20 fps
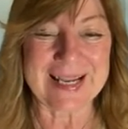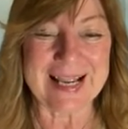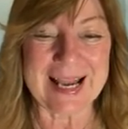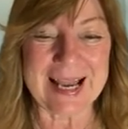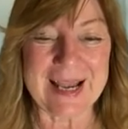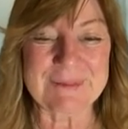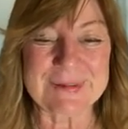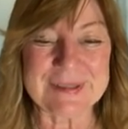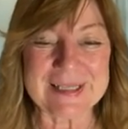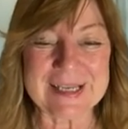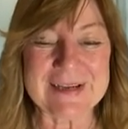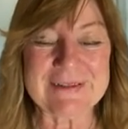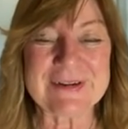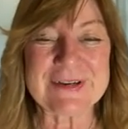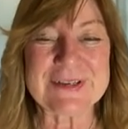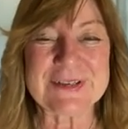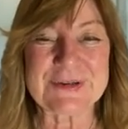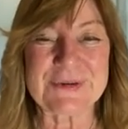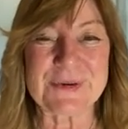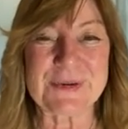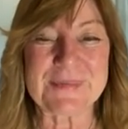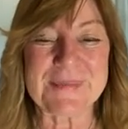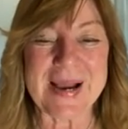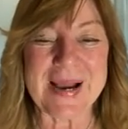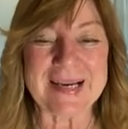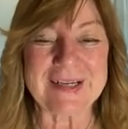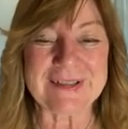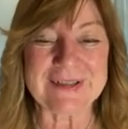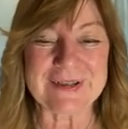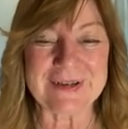I believe as a
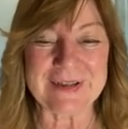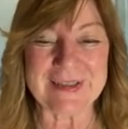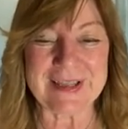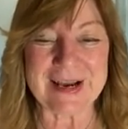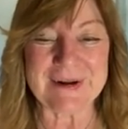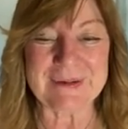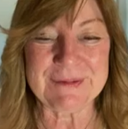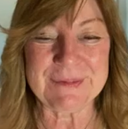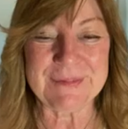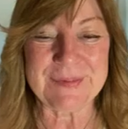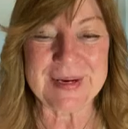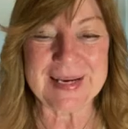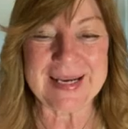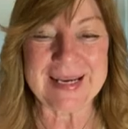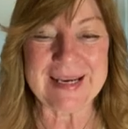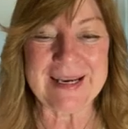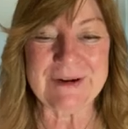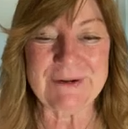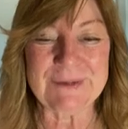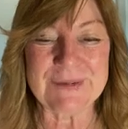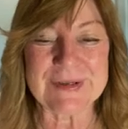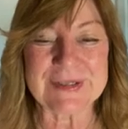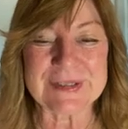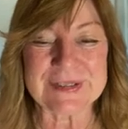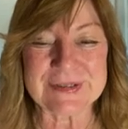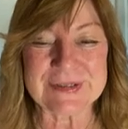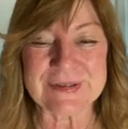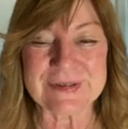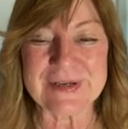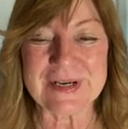reminder that we will
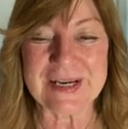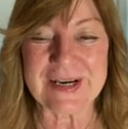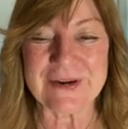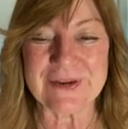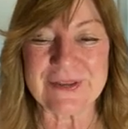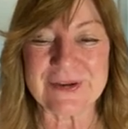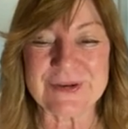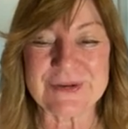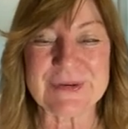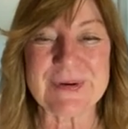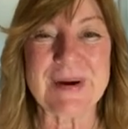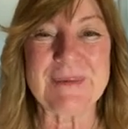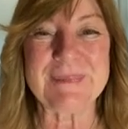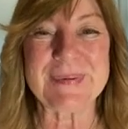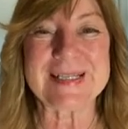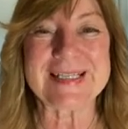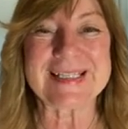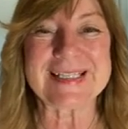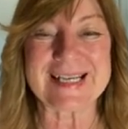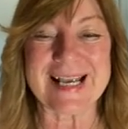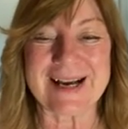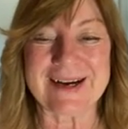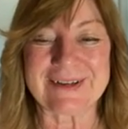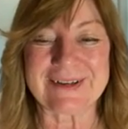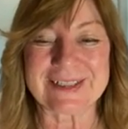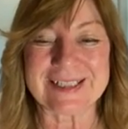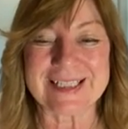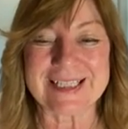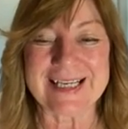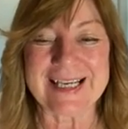soon hear the trumpet
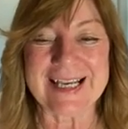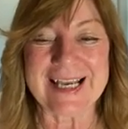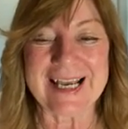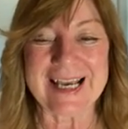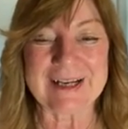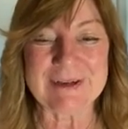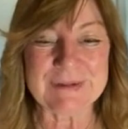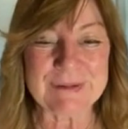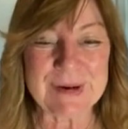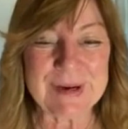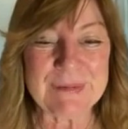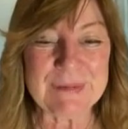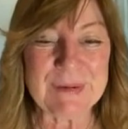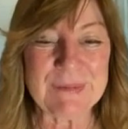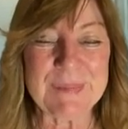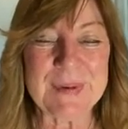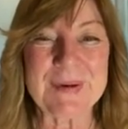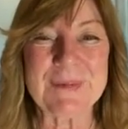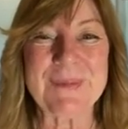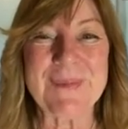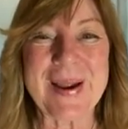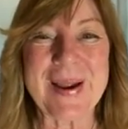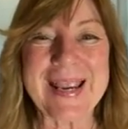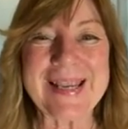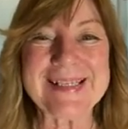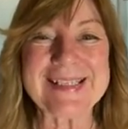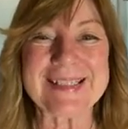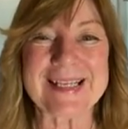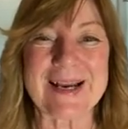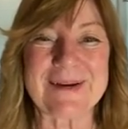sound and we will be
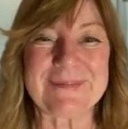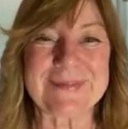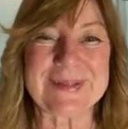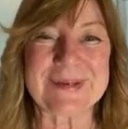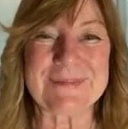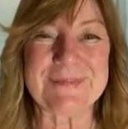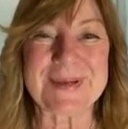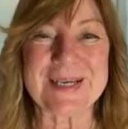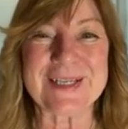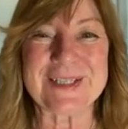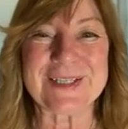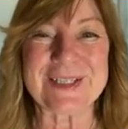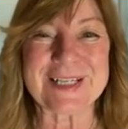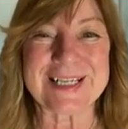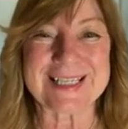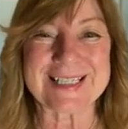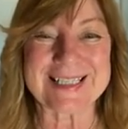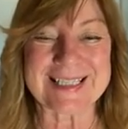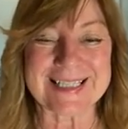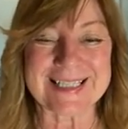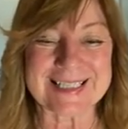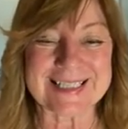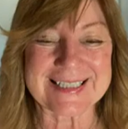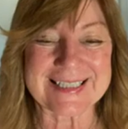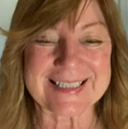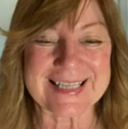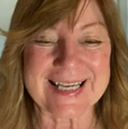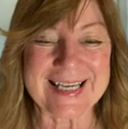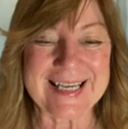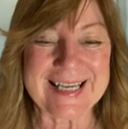raised up to meet
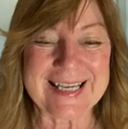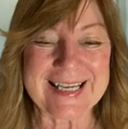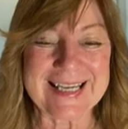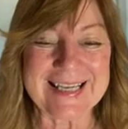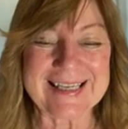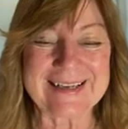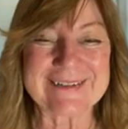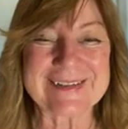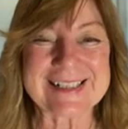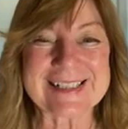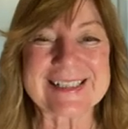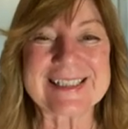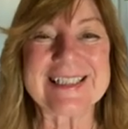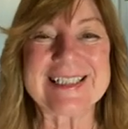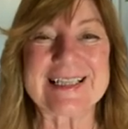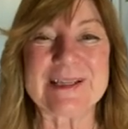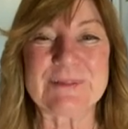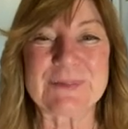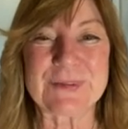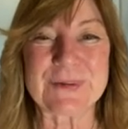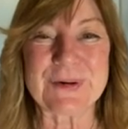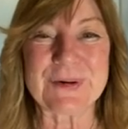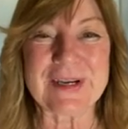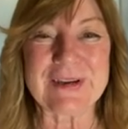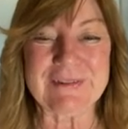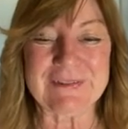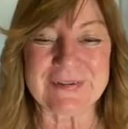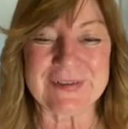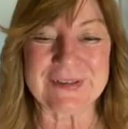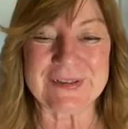Jesus. It was a little
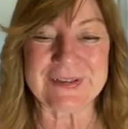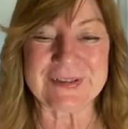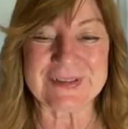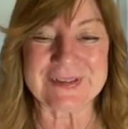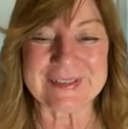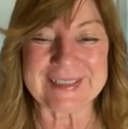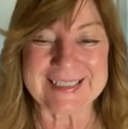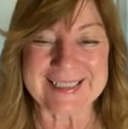preview.